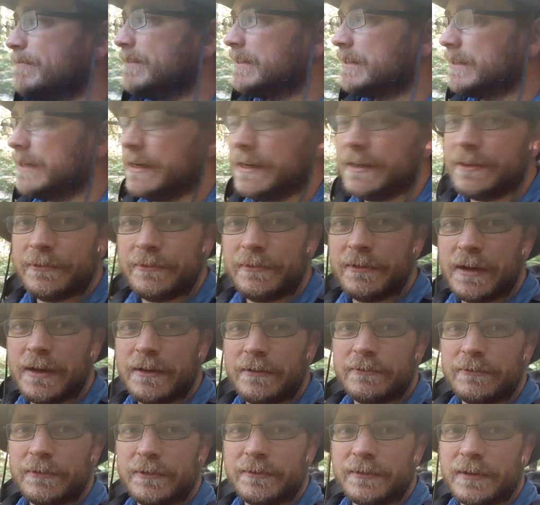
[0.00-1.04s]
Stayed at the
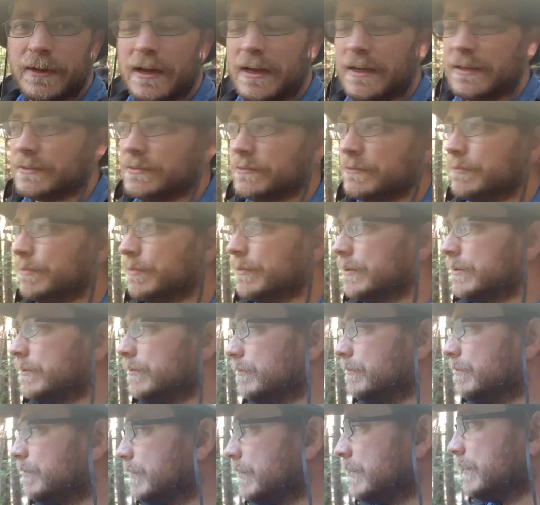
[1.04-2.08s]
Rattle River Hostel. Pretty
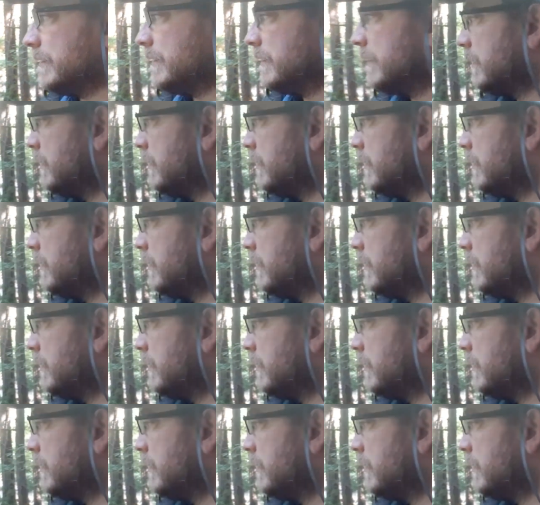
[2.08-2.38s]
cool place.